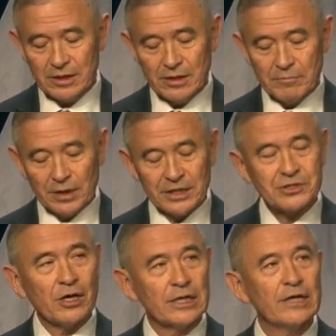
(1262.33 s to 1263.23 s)
But let's
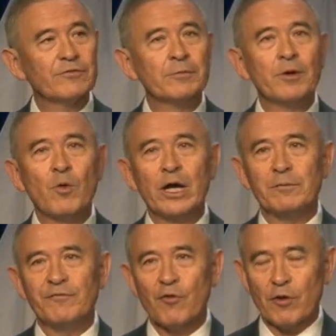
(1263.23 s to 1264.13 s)
not give them away
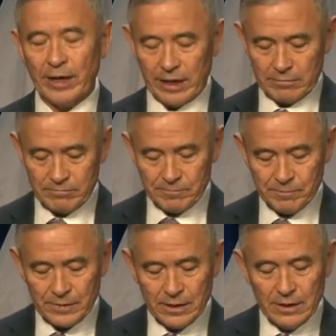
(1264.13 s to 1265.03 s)
beforehand.
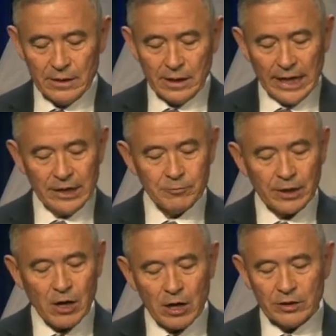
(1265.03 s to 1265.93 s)
And
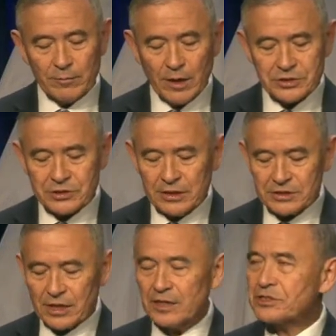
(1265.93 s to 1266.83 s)
regarding the much
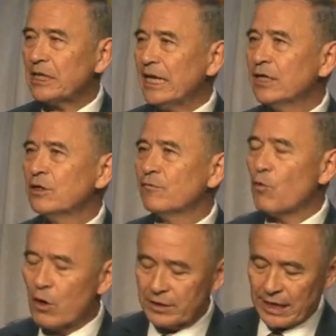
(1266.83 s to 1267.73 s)
discussed end of
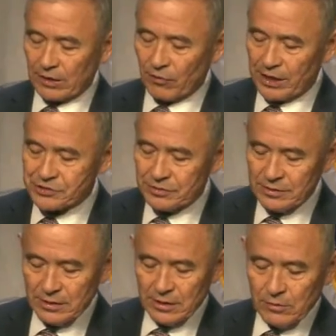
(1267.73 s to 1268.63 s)
war declaration,
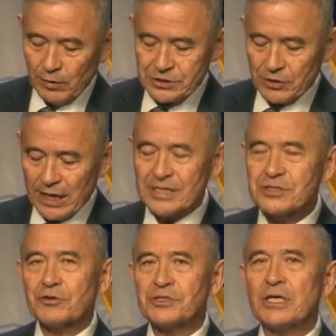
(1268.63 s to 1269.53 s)
we should ask
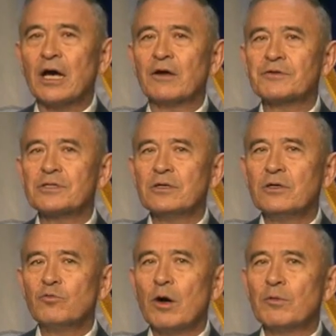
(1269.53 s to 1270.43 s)
ourselves
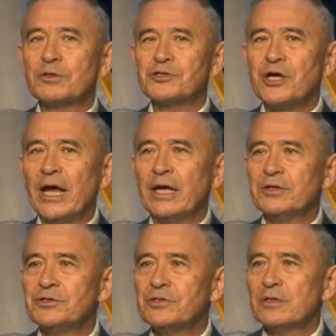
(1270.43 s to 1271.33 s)
what will change
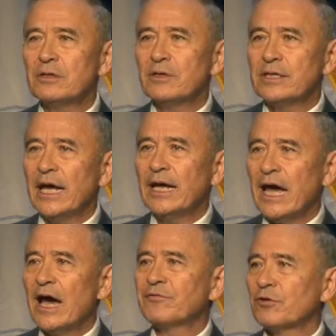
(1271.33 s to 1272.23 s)
the day
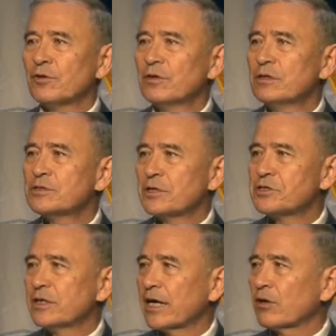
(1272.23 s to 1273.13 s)
after such a
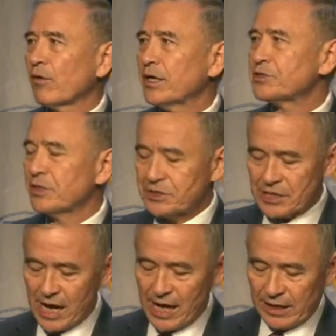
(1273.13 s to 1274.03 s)
declaration is signed.